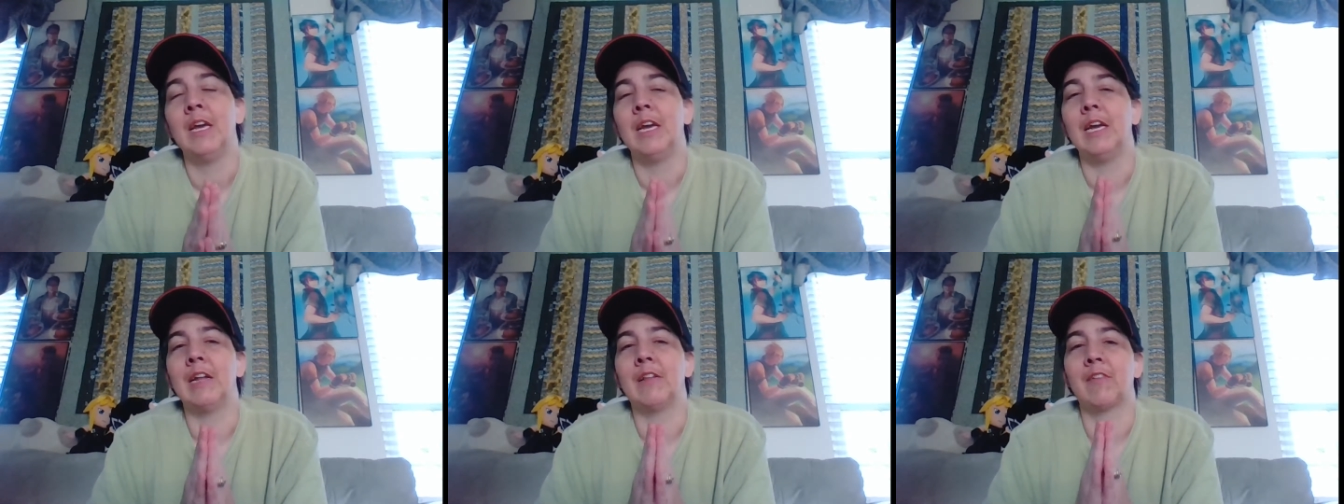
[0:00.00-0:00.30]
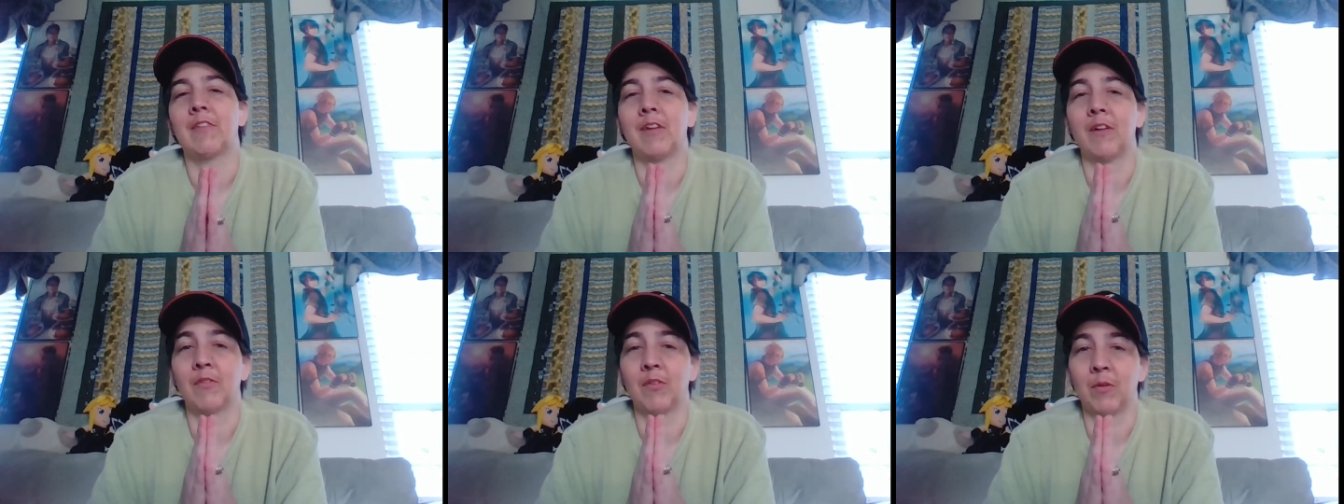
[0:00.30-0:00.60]

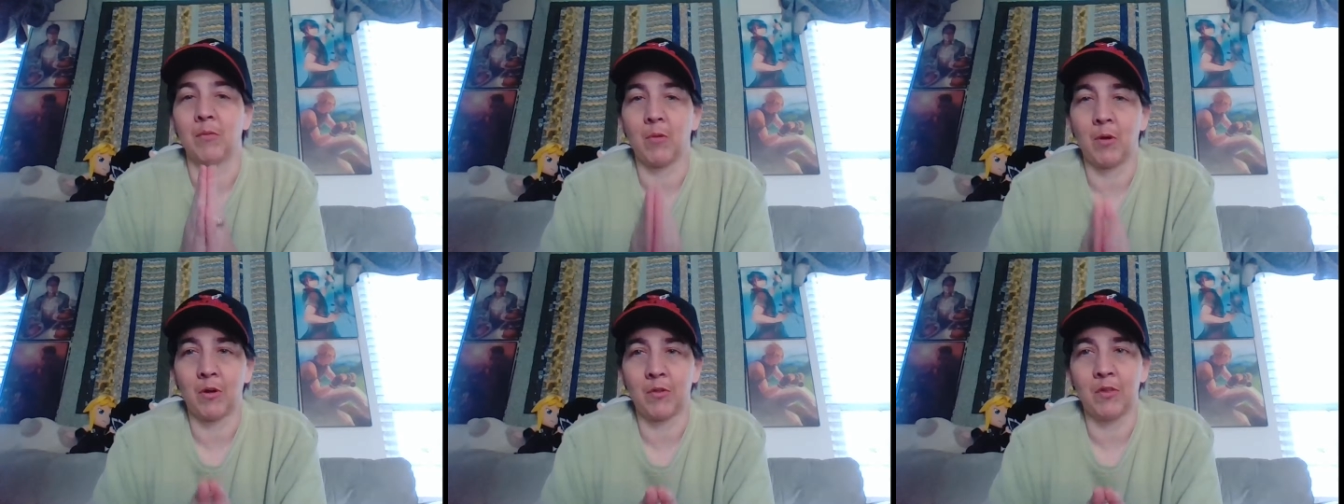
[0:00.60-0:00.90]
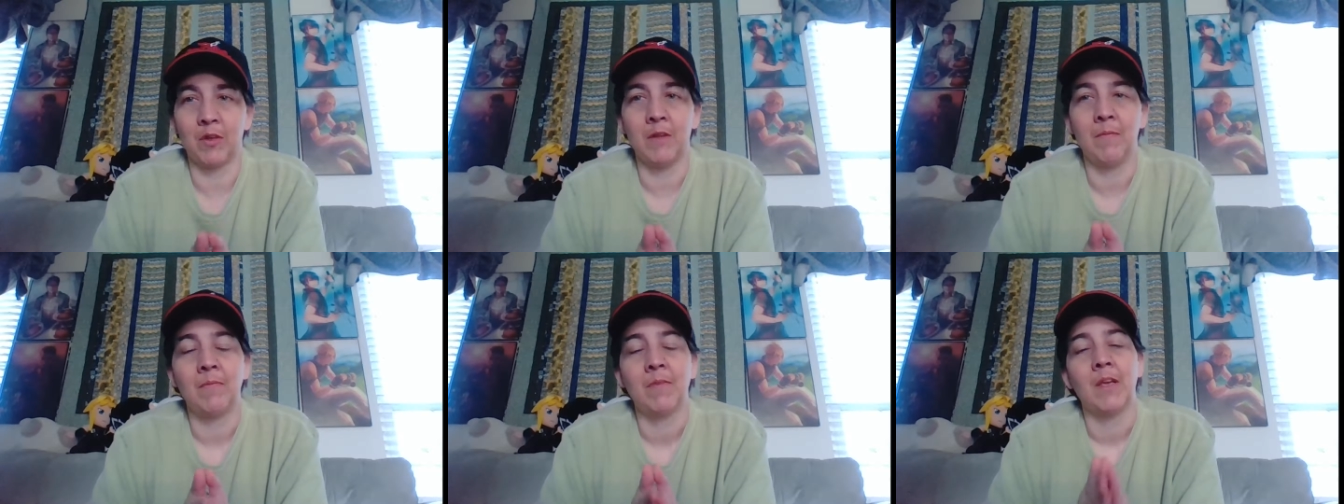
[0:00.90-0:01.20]
It's definitely worth
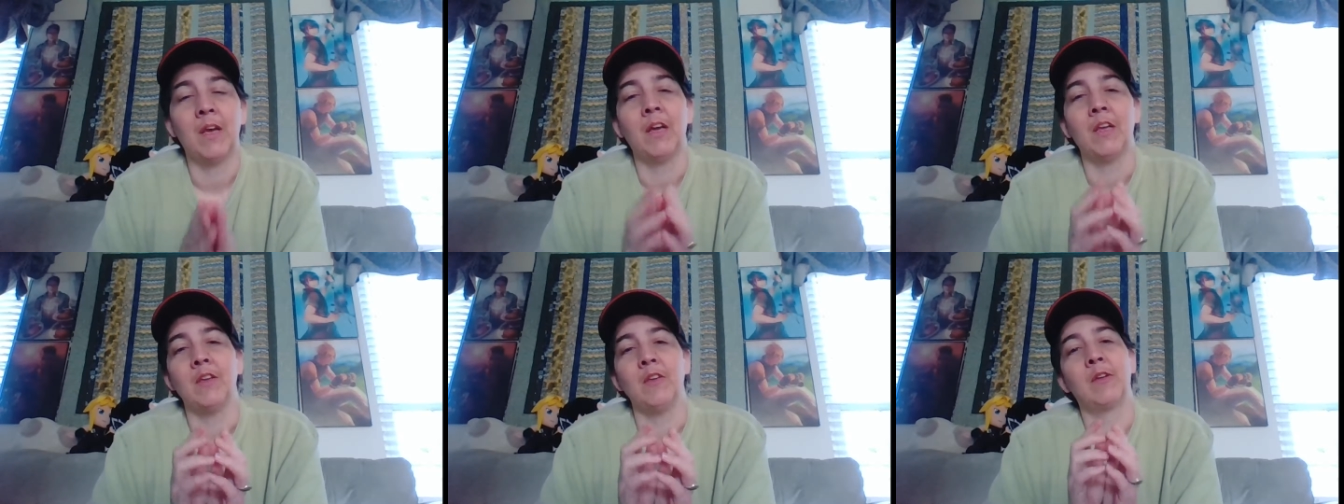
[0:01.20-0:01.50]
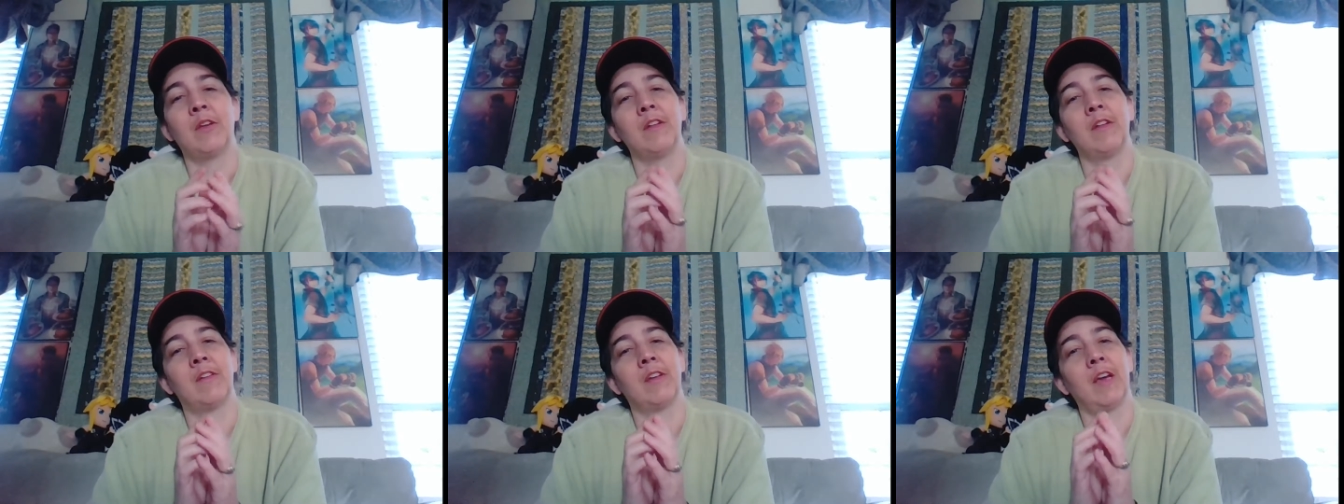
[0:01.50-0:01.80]
it.
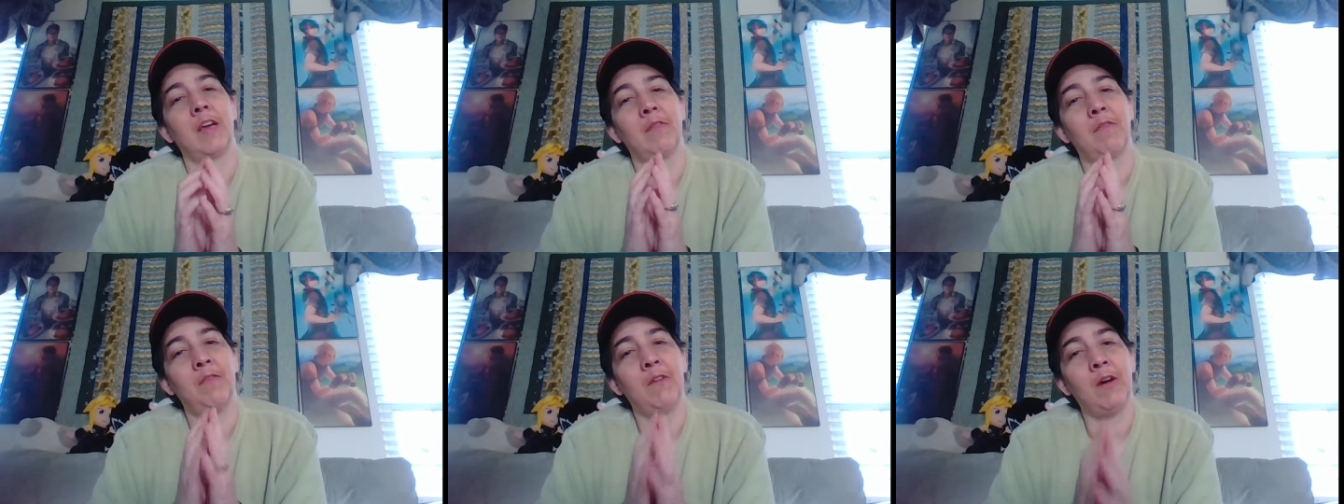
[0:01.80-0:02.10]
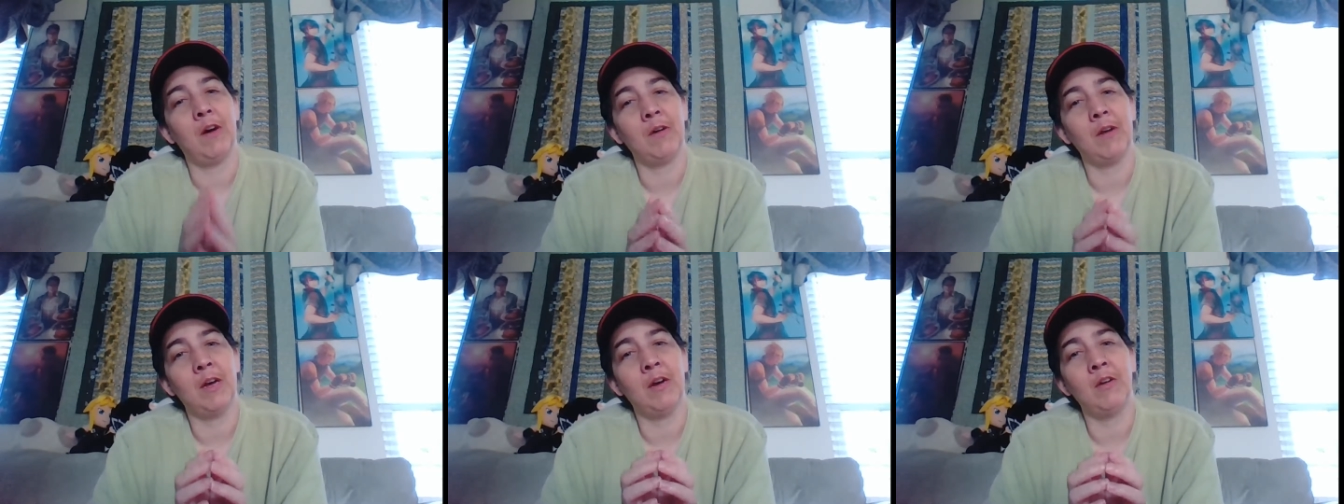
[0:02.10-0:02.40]
You can take
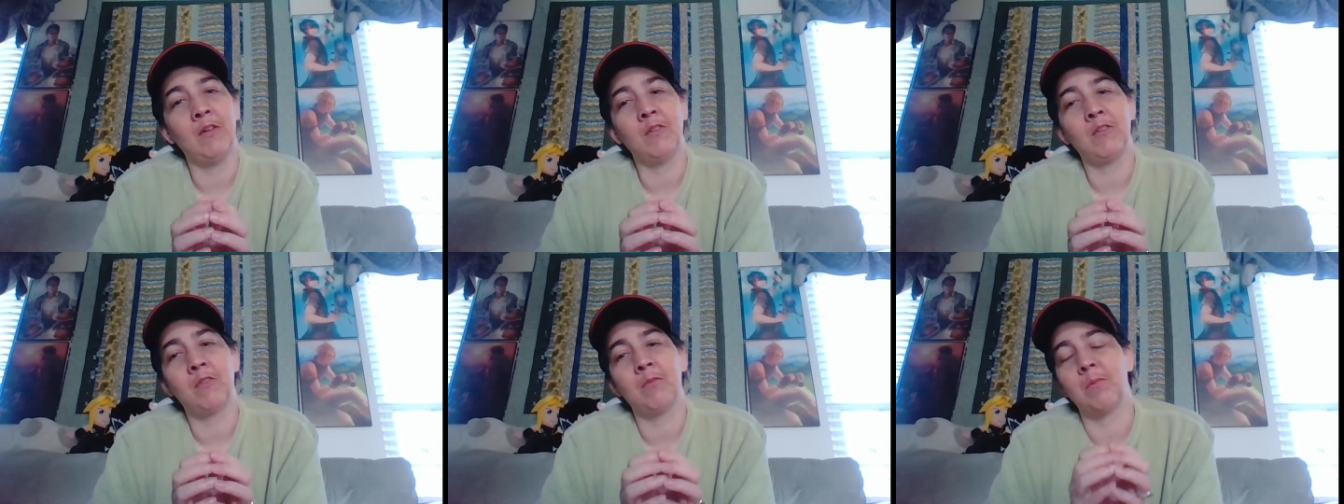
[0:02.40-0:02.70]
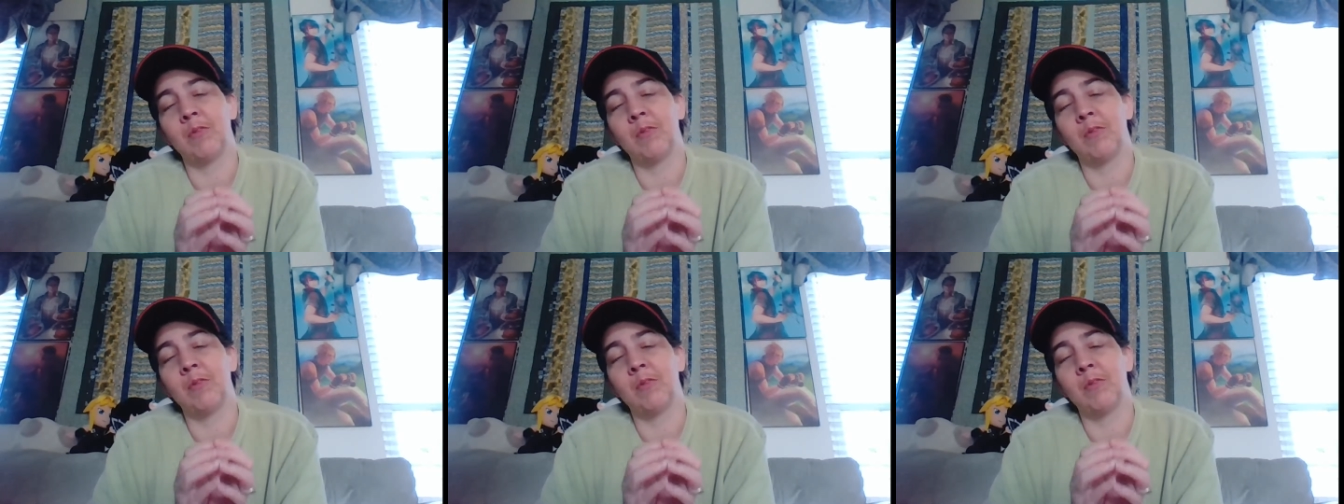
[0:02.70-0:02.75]
photos,